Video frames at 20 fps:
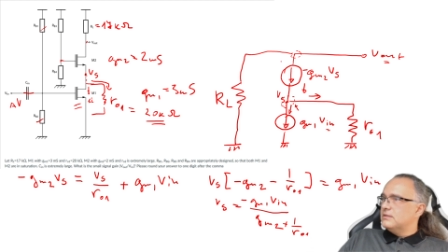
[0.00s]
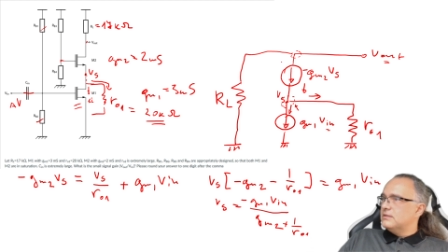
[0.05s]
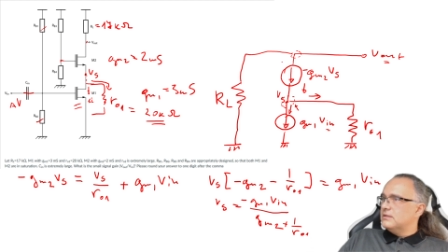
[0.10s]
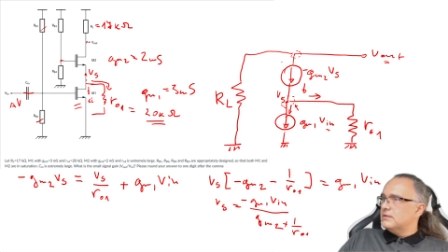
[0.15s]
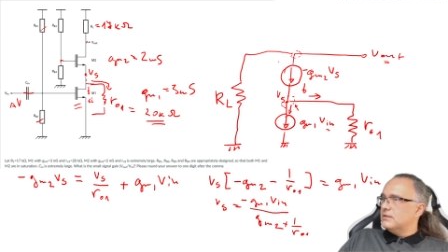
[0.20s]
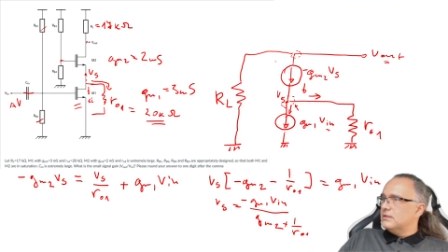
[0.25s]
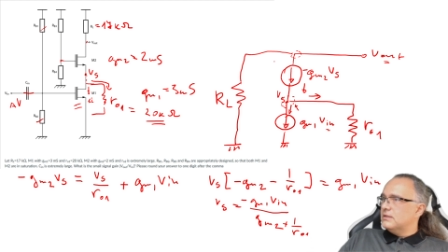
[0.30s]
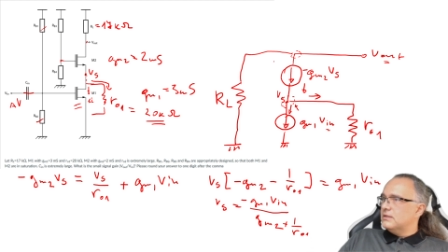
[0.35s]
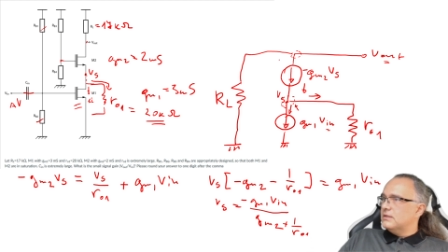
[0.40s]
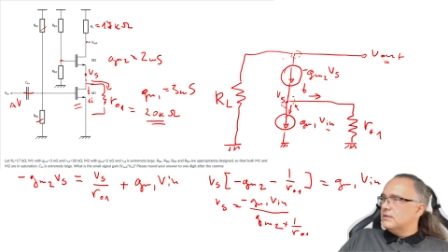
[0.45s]

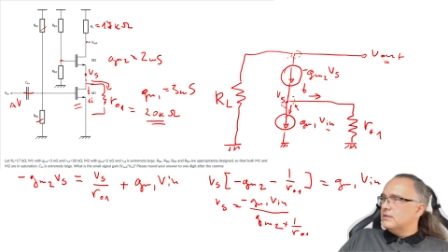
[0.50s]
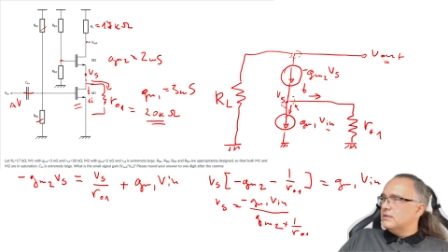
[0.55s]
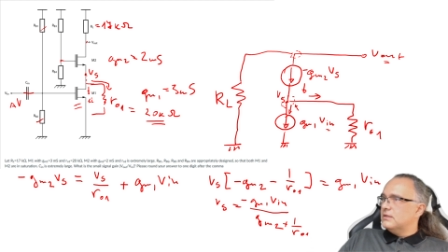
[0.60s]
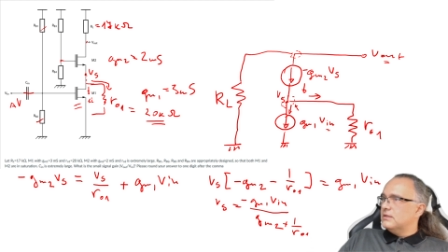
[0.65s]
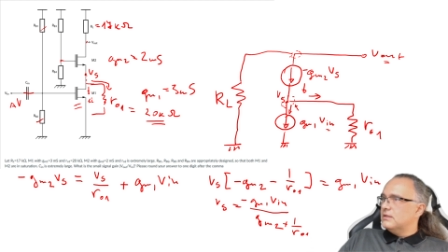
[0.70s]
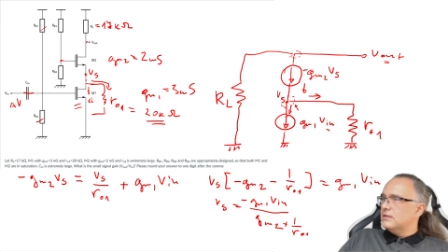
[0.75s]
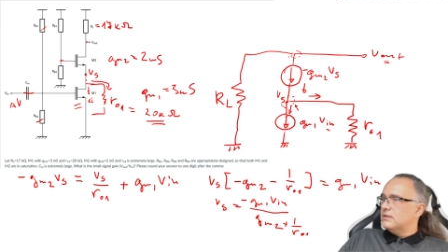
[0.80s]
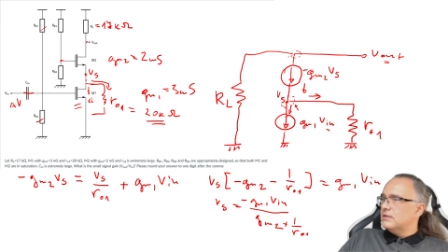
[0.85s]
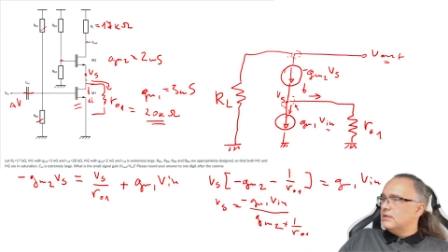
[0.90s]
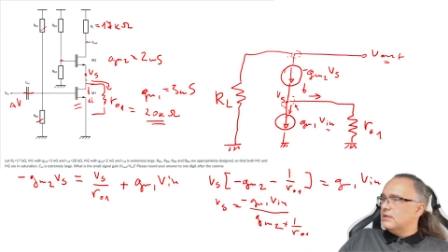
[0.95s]

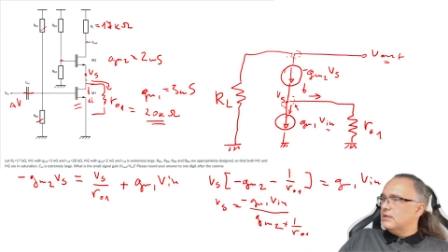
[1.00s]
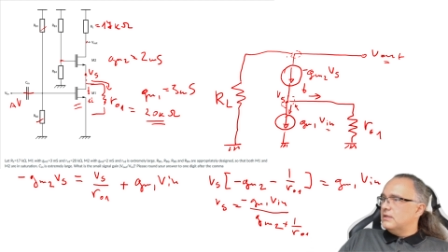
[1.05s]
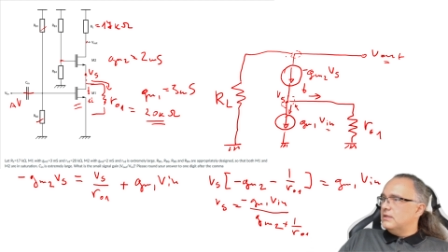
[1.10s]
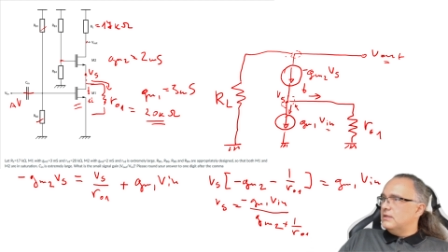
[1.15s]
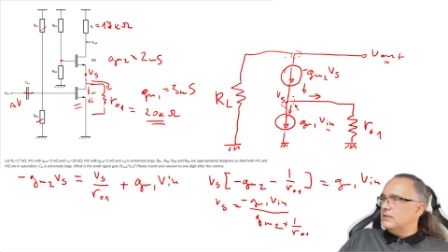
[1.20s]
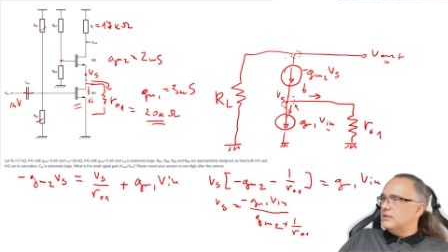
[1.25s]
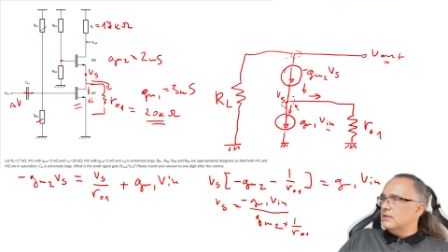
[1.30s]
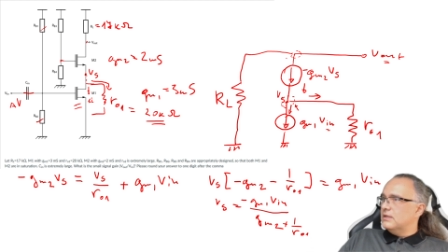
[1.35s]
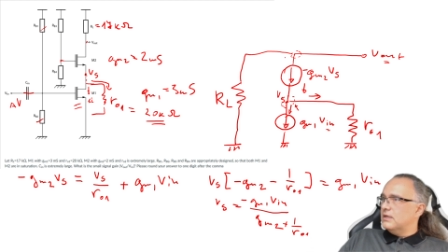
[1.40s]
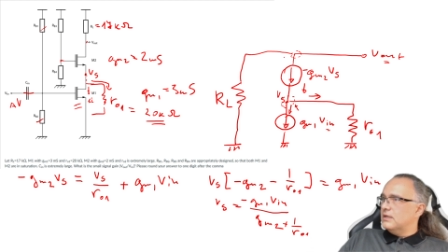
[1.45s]
I
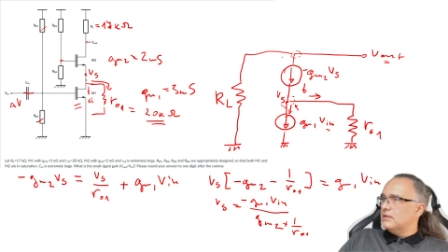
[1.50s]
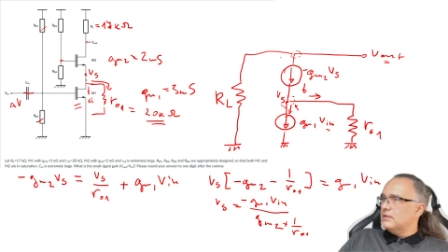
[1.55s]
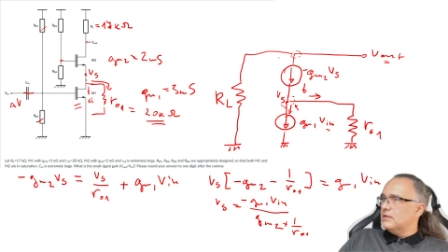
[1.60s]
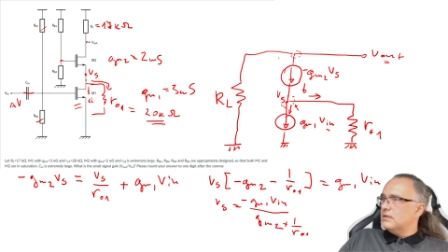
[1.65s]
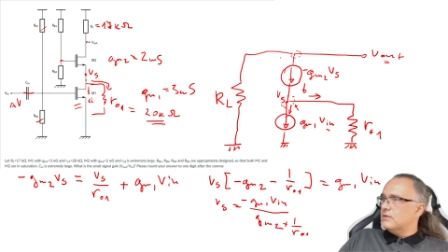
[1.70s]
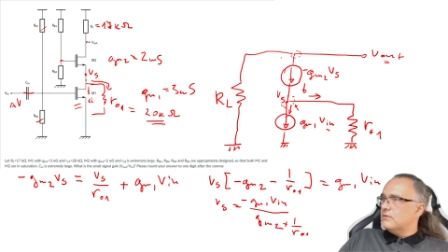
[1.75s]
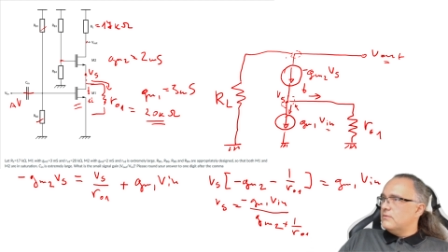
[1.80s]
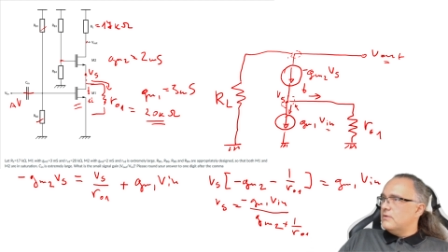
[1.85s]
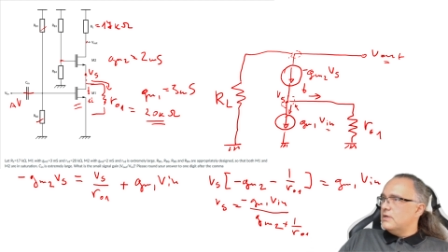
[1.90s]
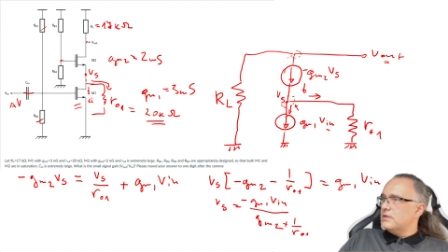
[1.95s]
need another
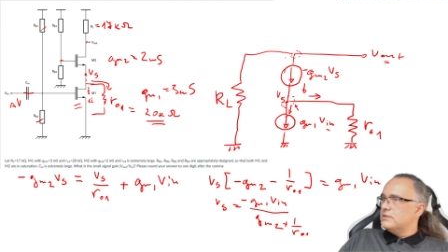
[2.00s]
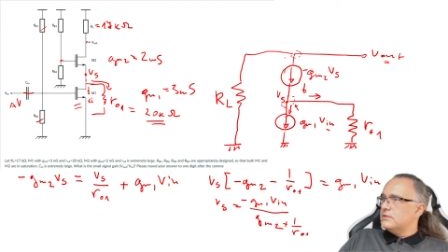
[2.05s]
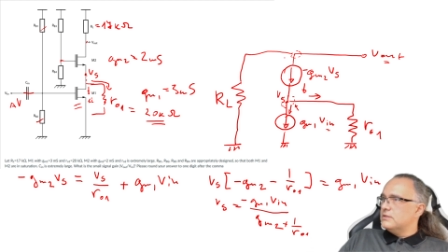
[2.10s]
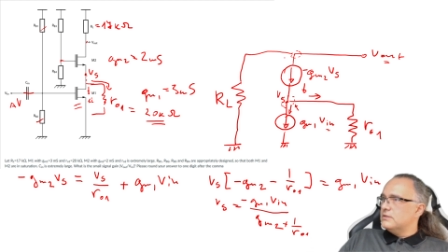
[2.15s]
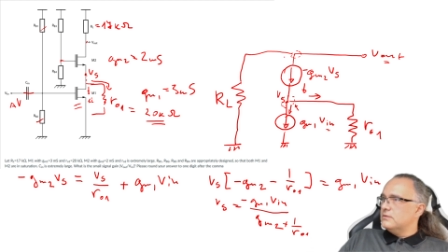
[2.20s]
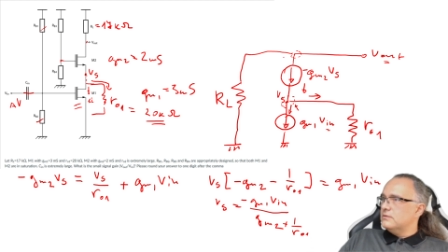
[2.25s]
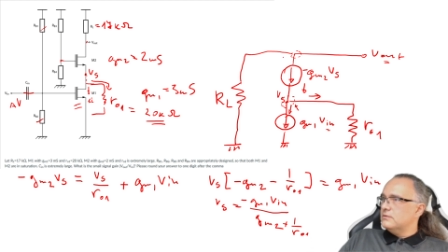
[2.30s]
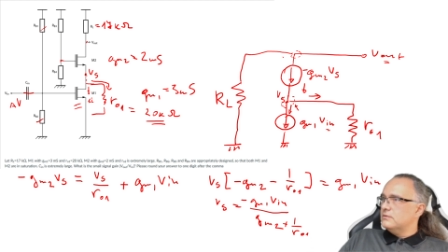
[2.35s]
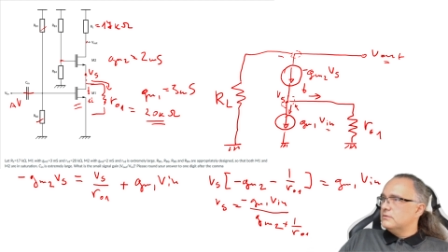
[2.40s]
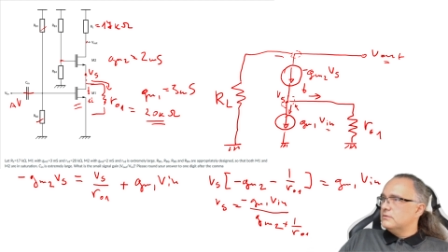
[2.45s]

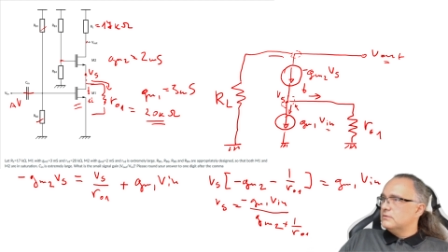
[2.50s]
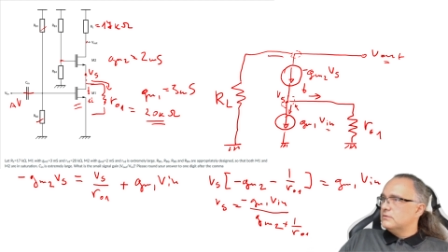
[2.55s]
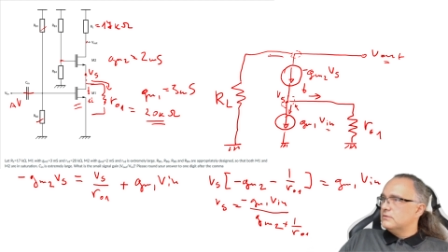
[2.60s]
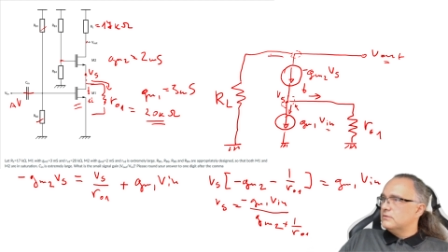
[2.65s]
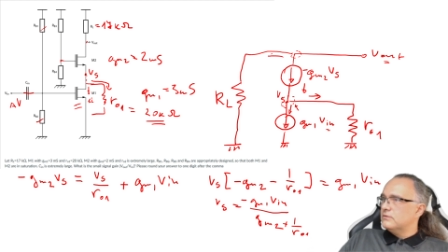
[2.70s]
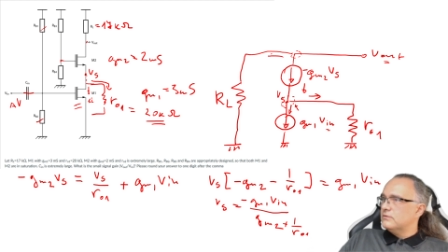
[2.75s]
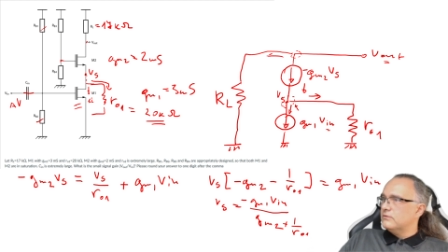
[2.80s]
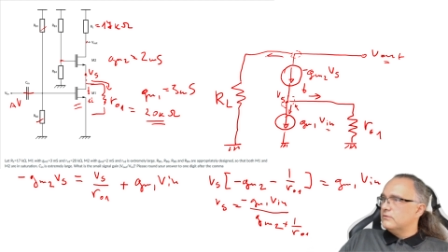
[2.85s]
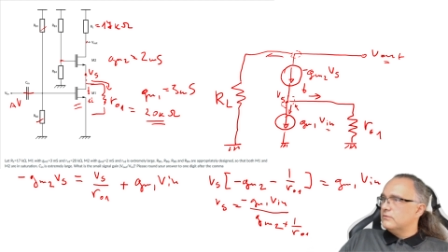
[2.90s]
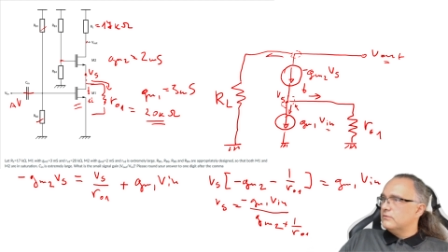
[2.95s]
equation
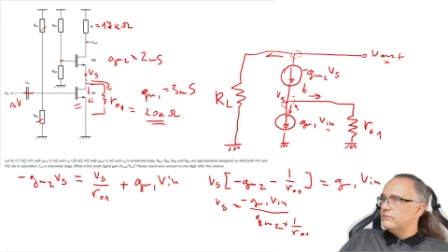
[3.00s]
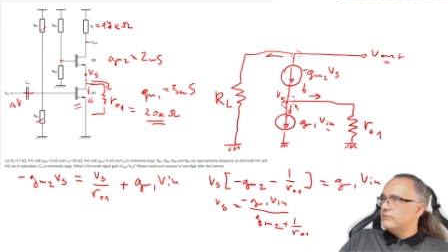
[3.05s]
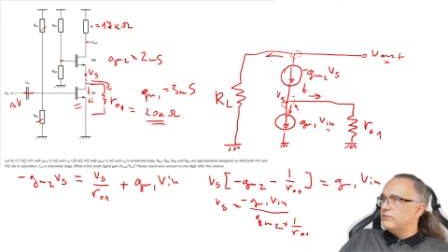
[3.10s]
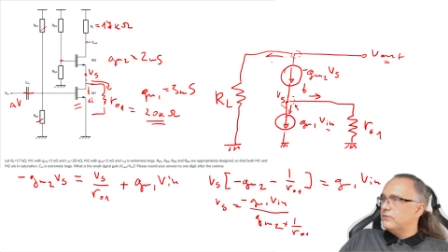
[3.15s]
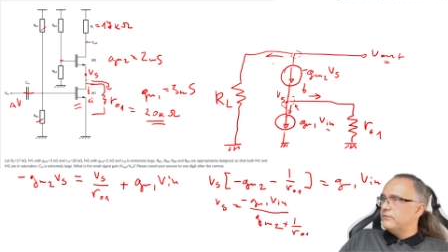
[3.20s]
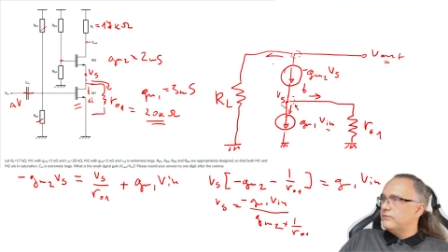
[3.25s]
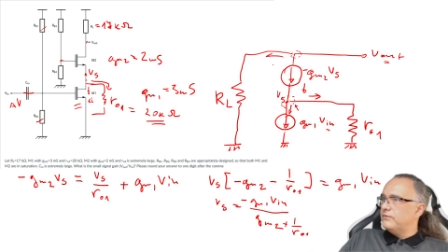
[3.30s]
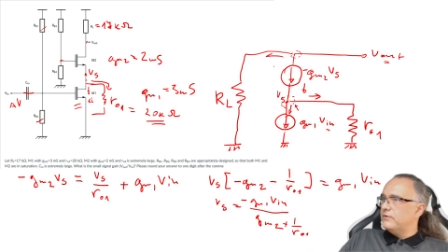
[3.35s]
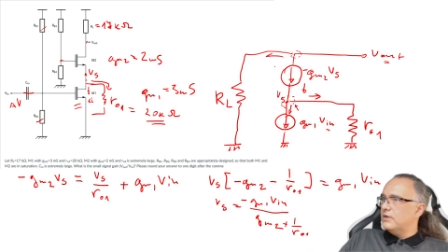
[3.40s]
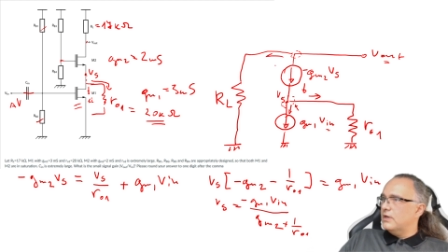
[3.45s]
for
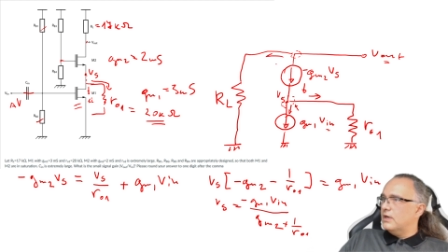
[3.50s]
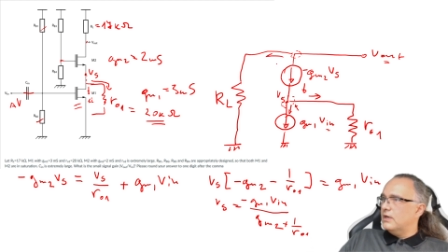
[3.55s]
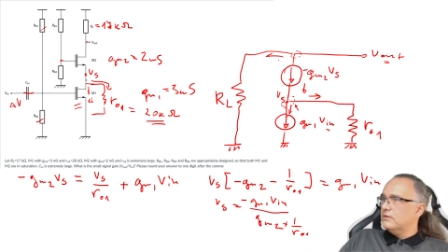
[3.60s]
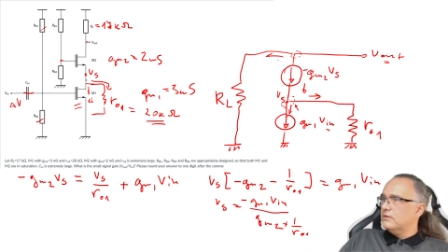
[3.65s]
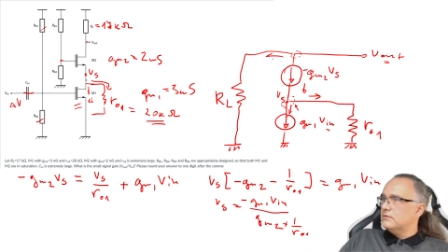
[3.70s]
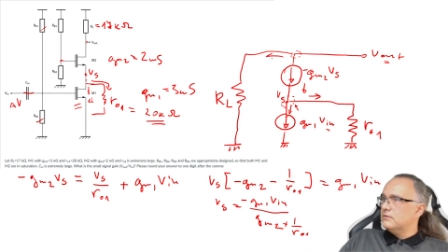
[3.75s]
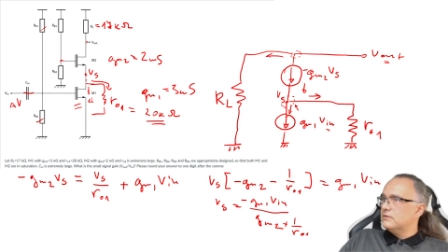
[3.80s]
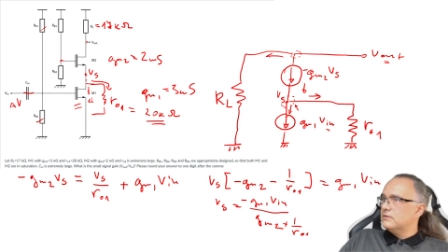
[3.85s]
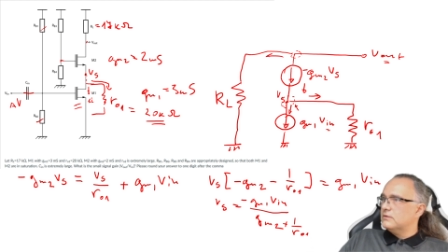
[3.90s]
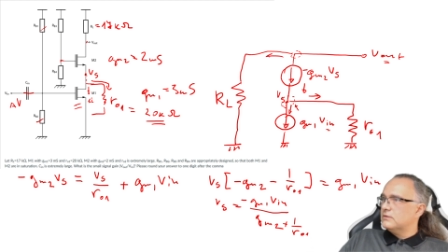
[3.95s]
V out.